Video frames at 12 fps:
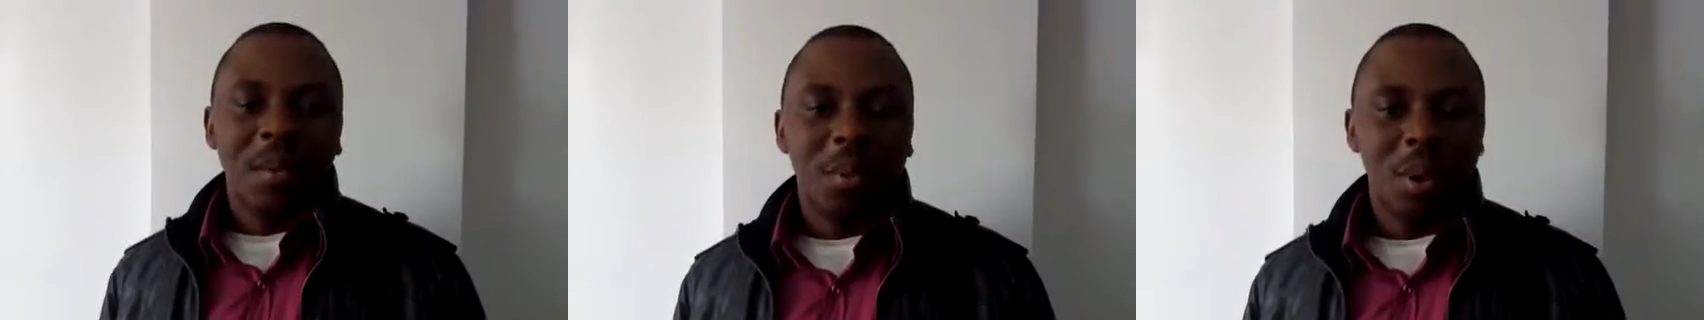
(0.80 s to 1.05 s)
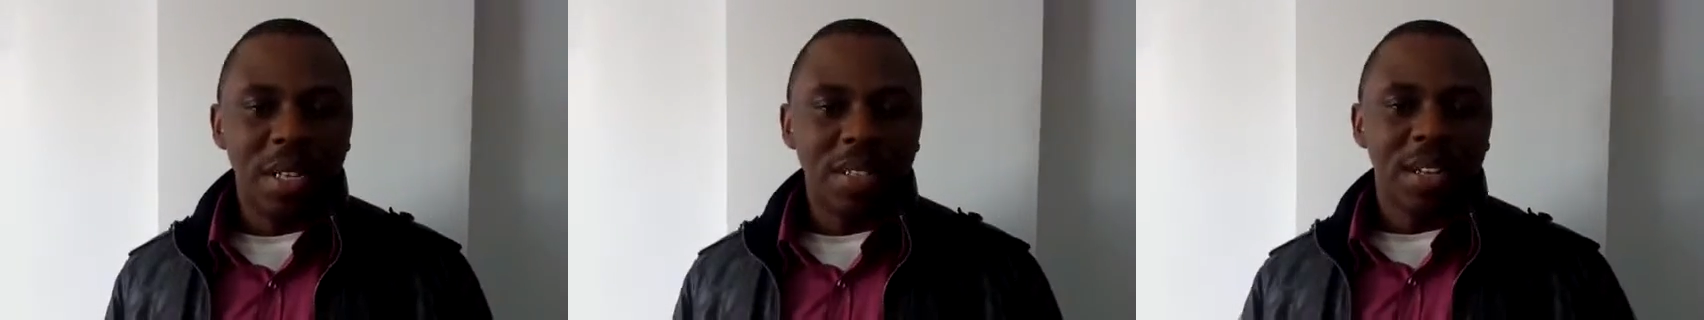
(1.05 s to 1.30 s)

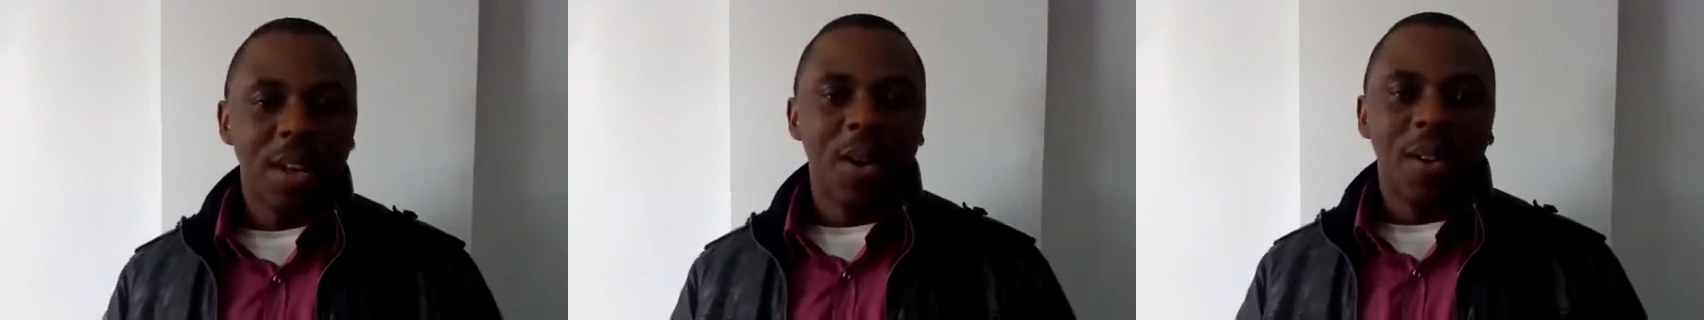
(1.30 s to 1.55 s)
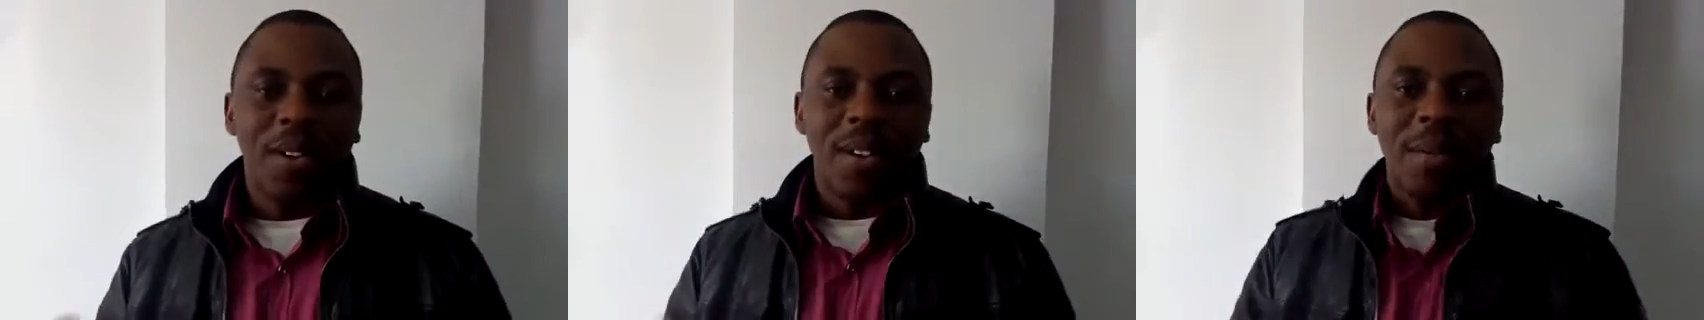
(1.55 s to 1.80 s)
Praise the
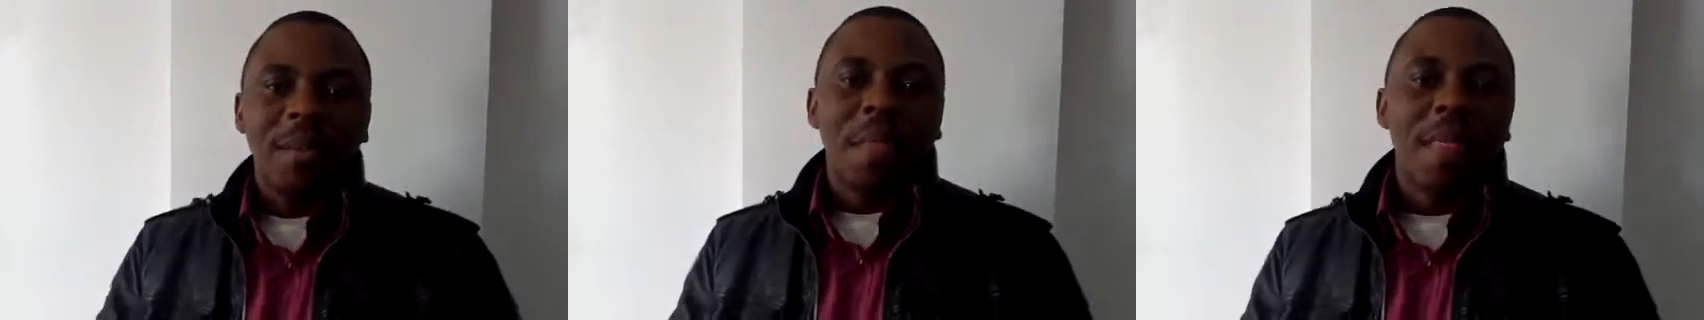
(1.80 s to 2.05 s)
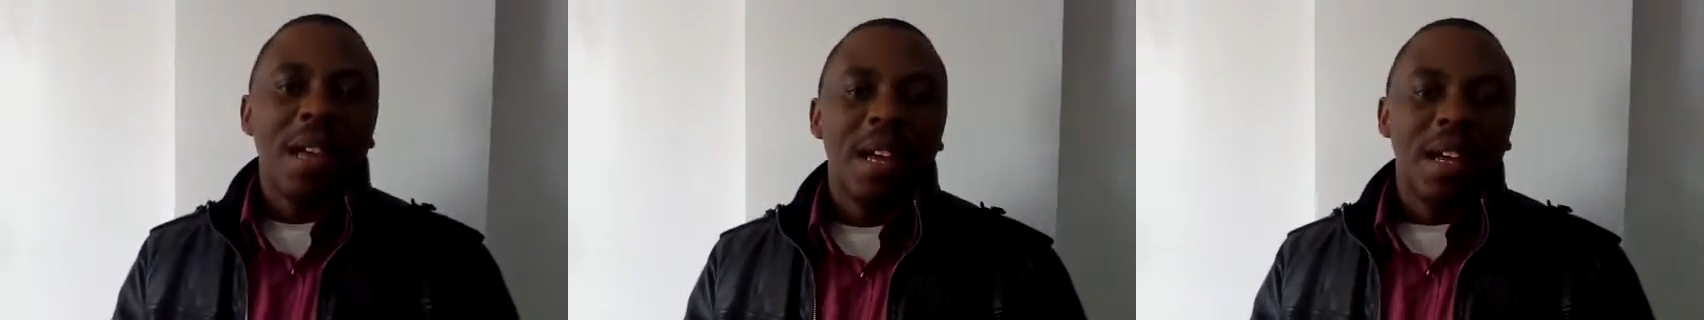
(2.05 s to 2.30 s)
Lord.
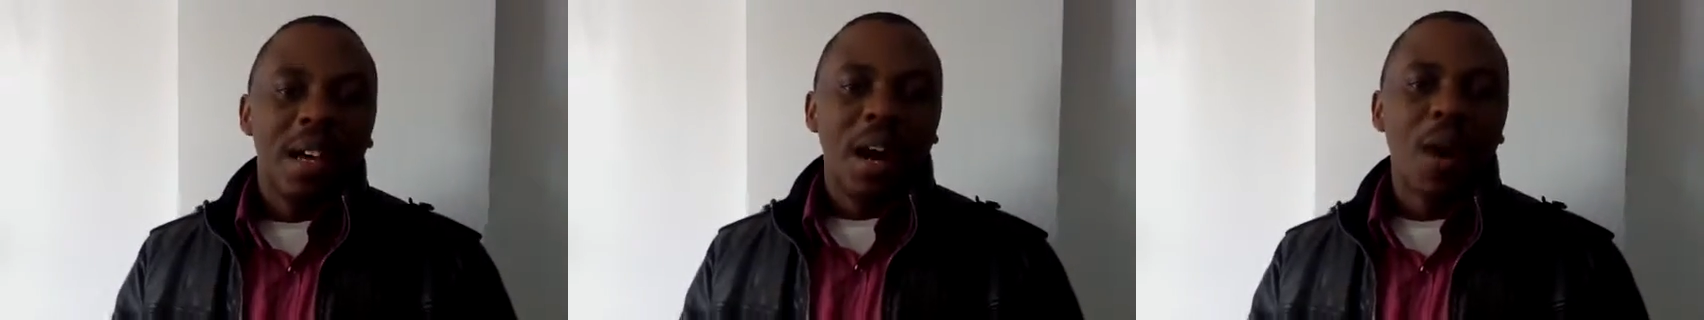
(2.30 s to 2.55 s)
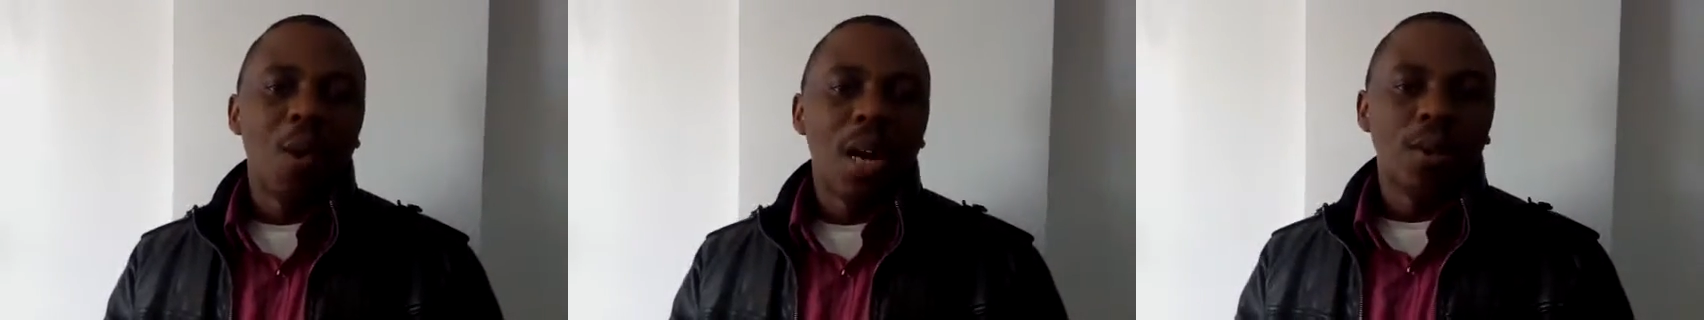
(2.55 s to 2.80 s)
Hallelujah.
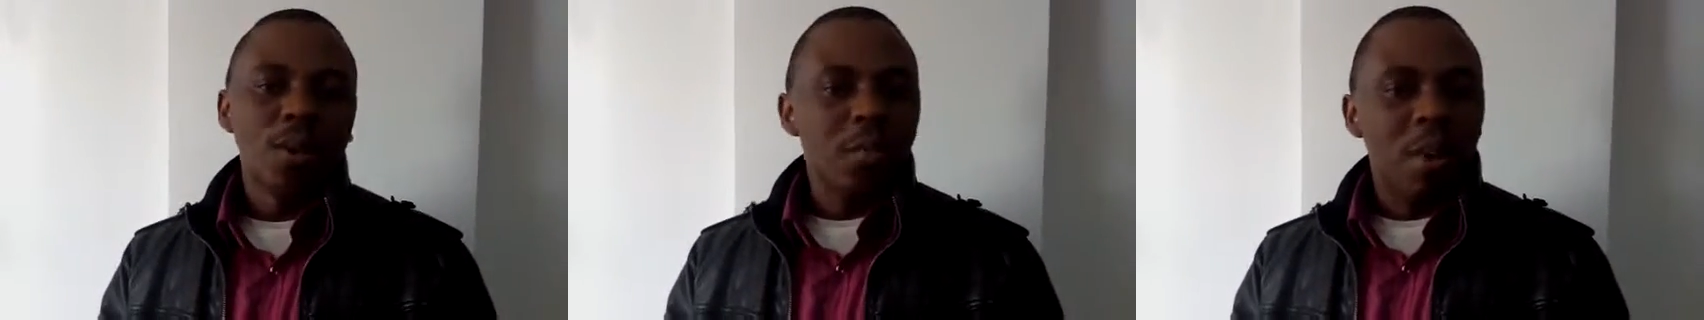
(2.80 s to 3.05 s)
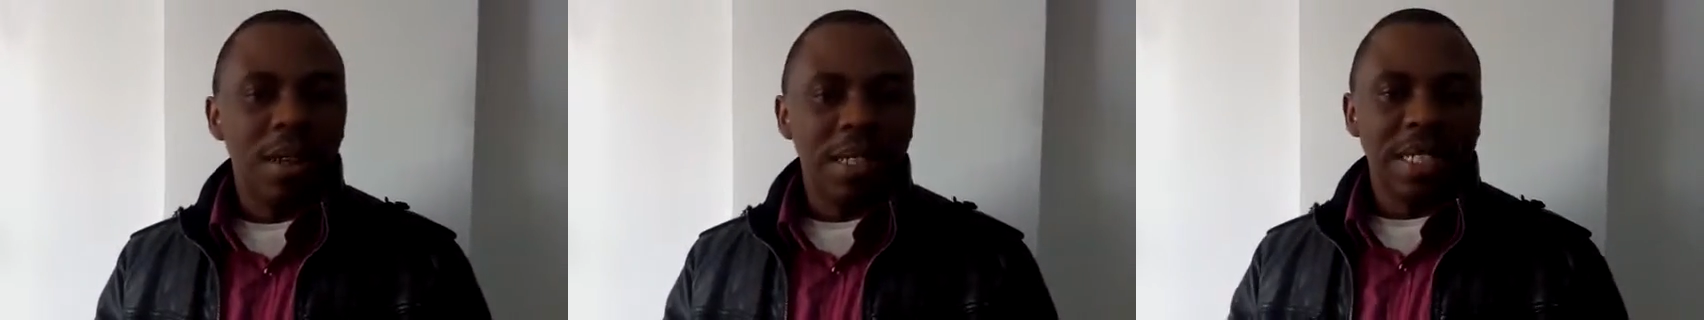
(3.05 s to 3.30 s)
Well, good
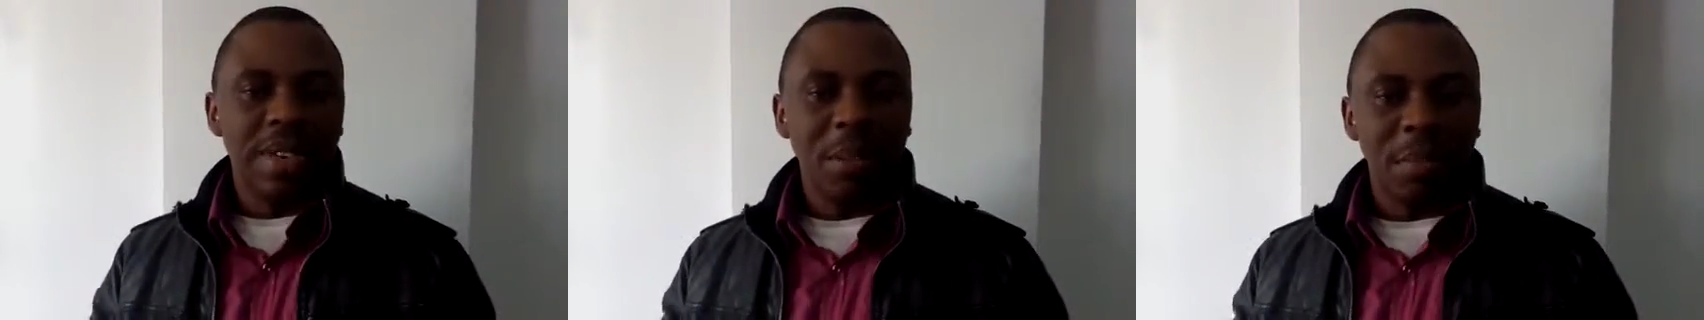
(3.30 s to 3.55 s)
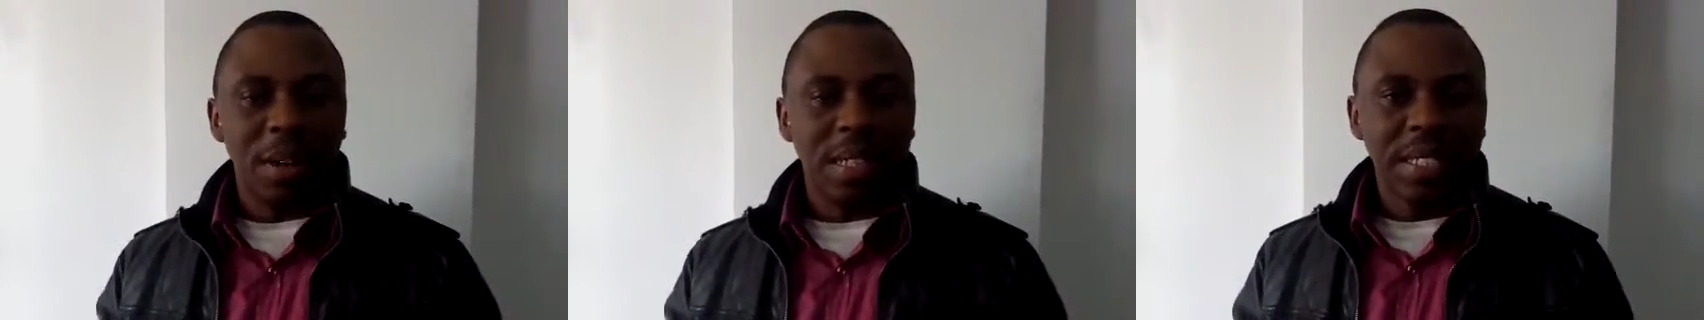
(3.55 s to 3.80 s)
morning,
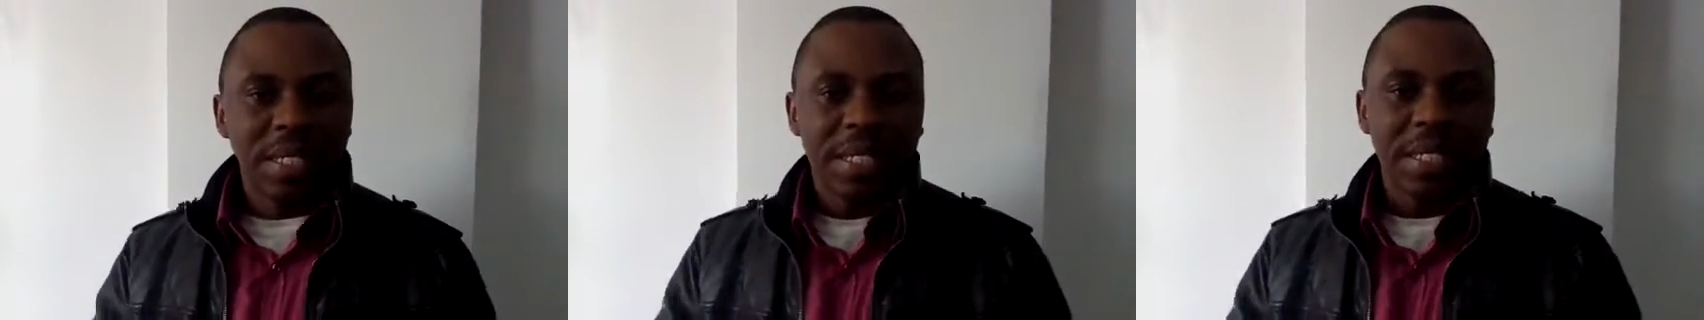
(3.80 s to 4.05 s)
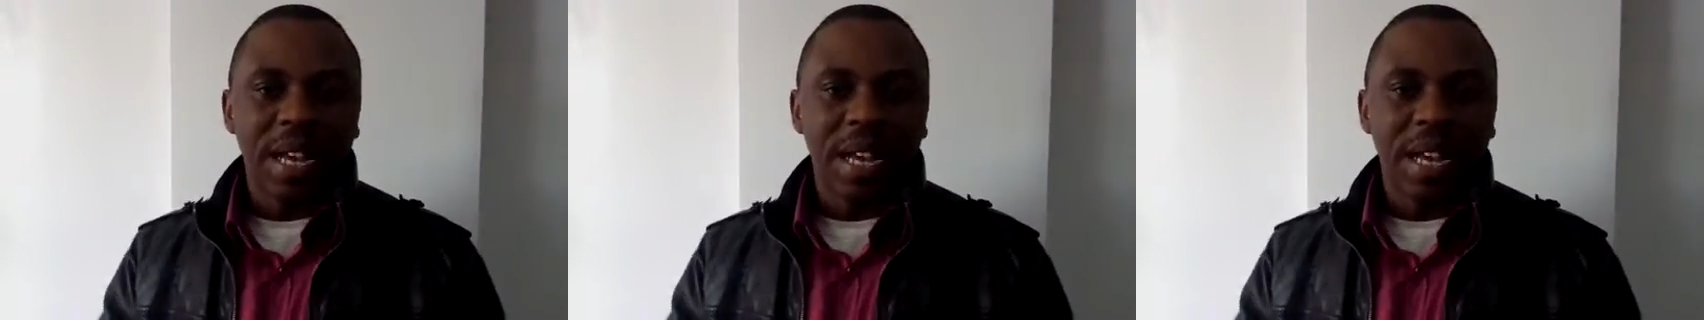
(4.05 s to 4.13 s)
everybody.